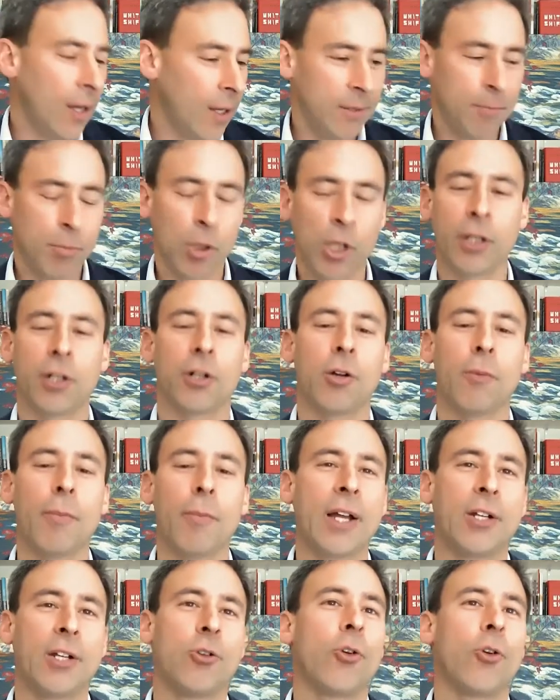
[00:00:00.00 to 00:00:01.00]
political
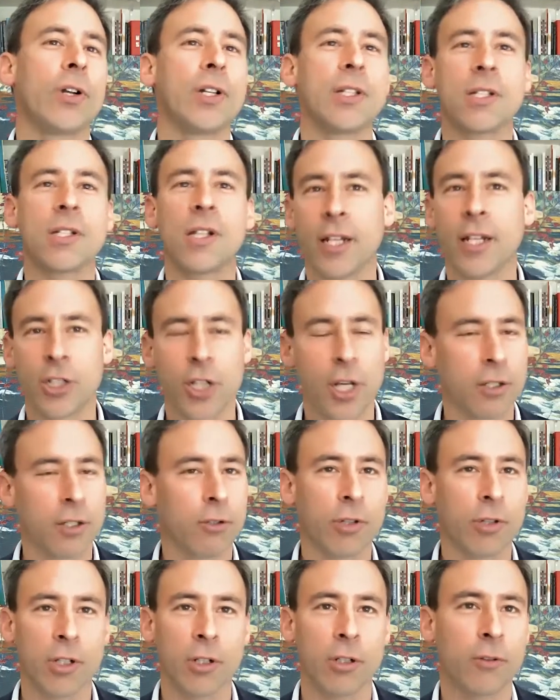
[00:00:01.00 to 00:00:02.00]
minorities like gender
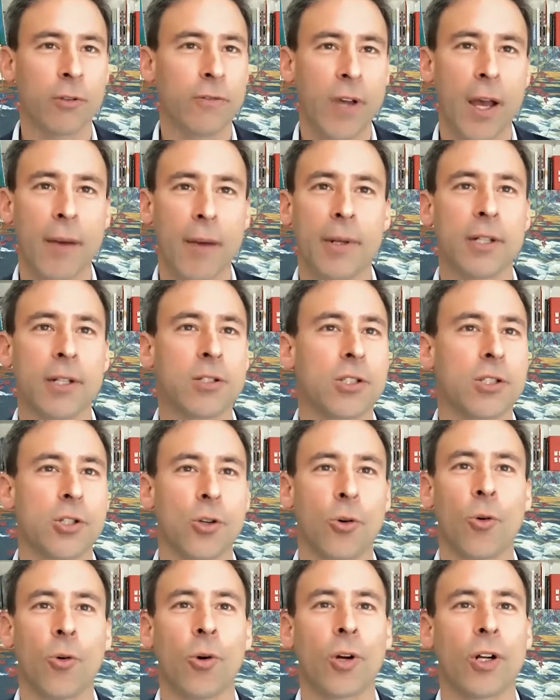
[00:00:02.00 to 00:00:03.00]
critical feminists
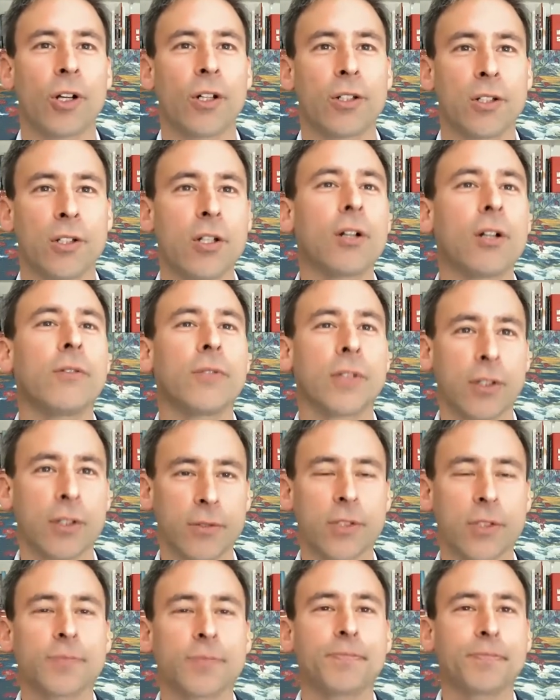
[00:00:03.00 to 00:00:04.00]
or
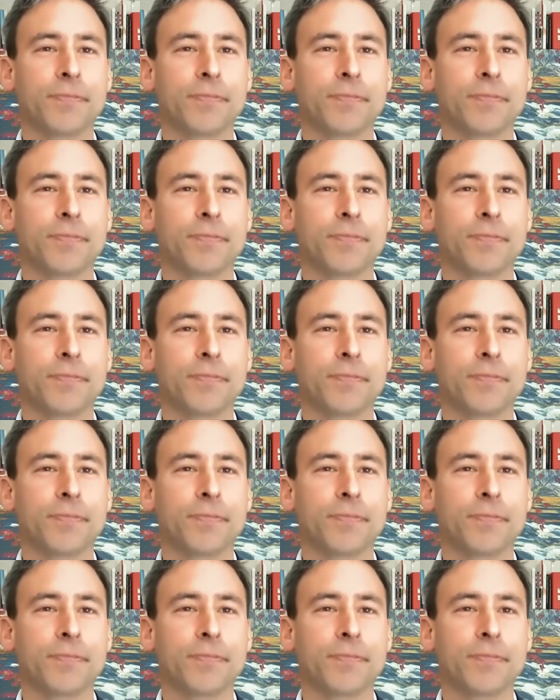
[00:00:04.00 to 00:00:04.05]
conservatives.